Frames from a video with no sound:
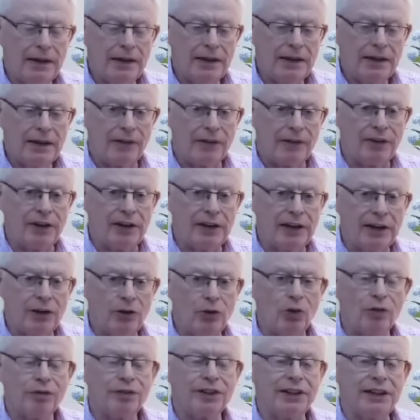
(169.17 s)
And then again,
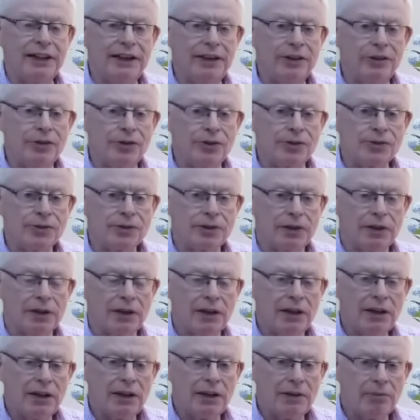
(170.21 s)
over the years,
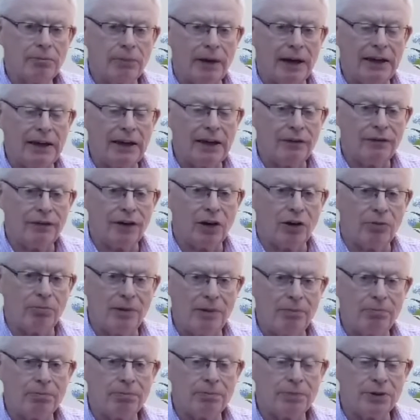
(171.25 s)
many of our
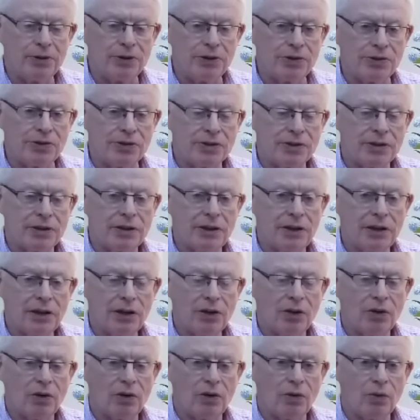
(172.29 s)
members
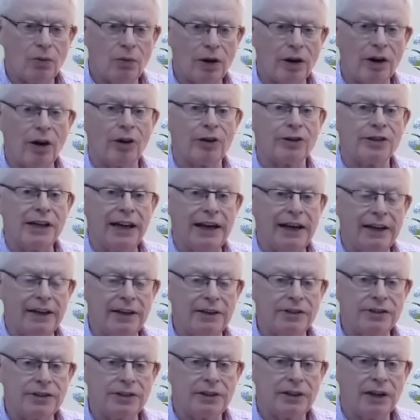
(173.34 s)
were
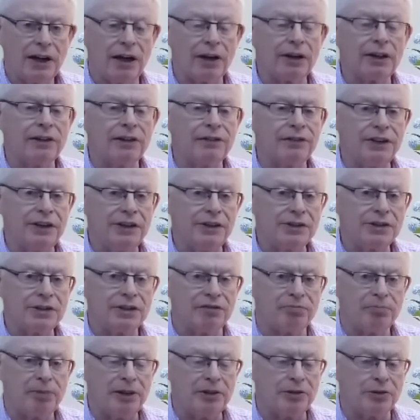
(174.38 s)
ordained on the feast
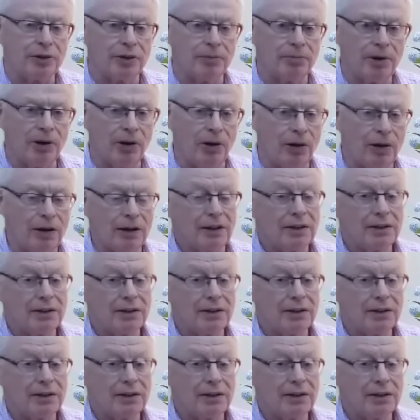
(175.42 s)
of Peter and Paul.